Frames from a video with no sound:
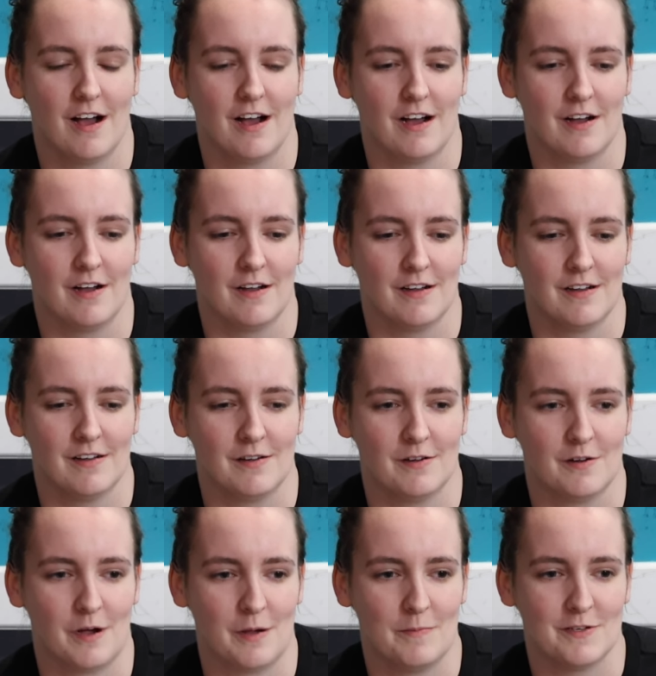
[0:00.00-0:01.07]

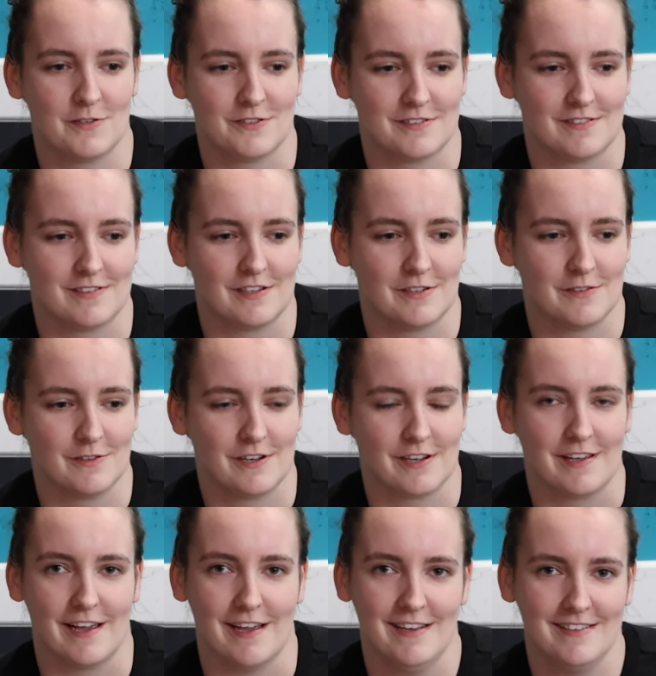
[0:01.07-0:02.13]
Uh, I'm interested, I do a lot
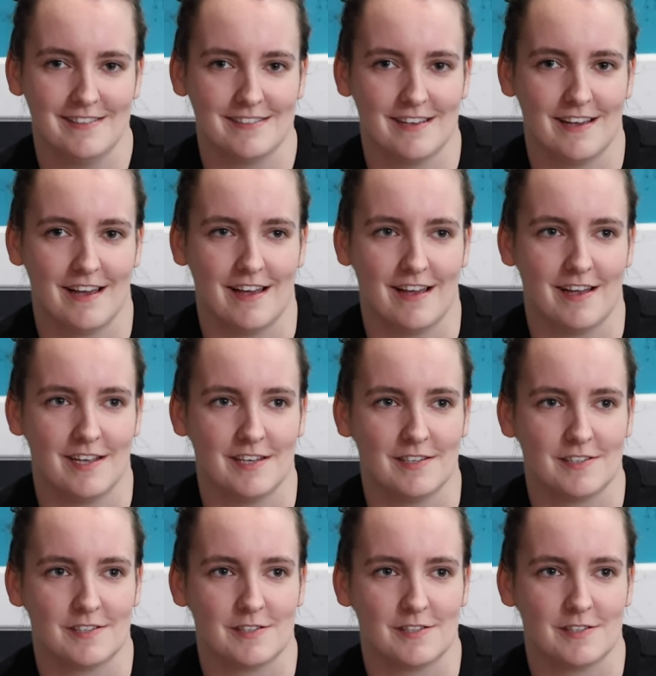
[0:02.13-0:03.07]
of cakes, and